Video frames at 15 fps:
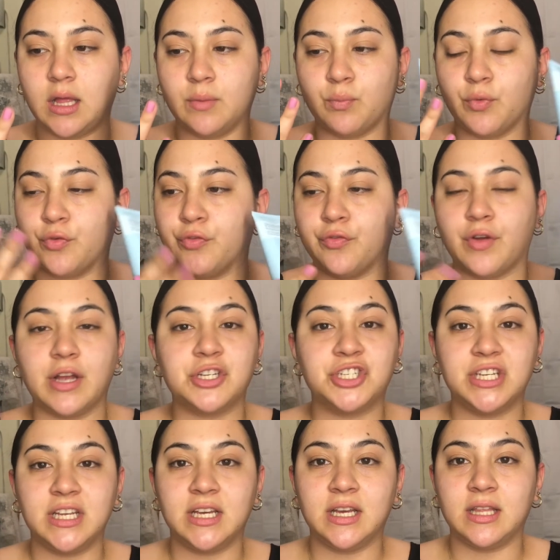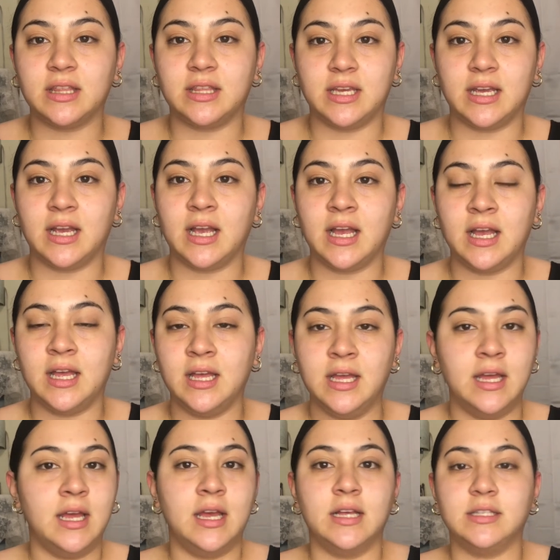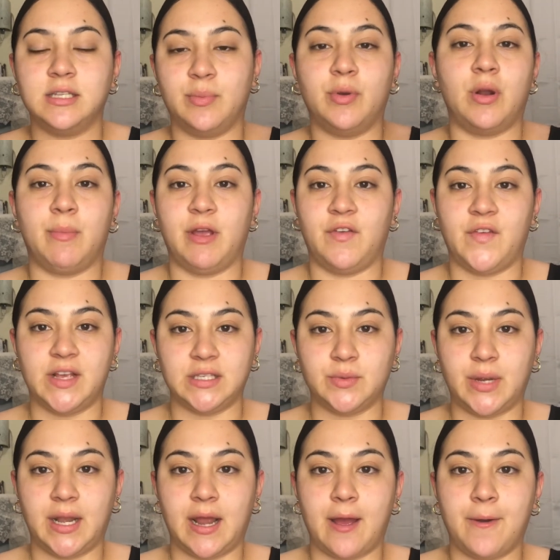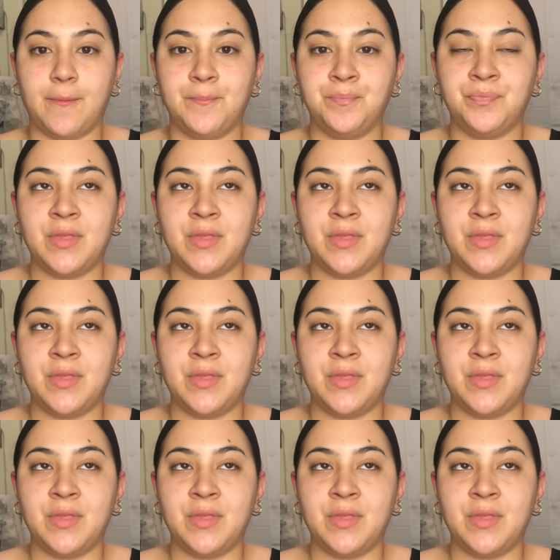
refreshing thing to put on my face right now.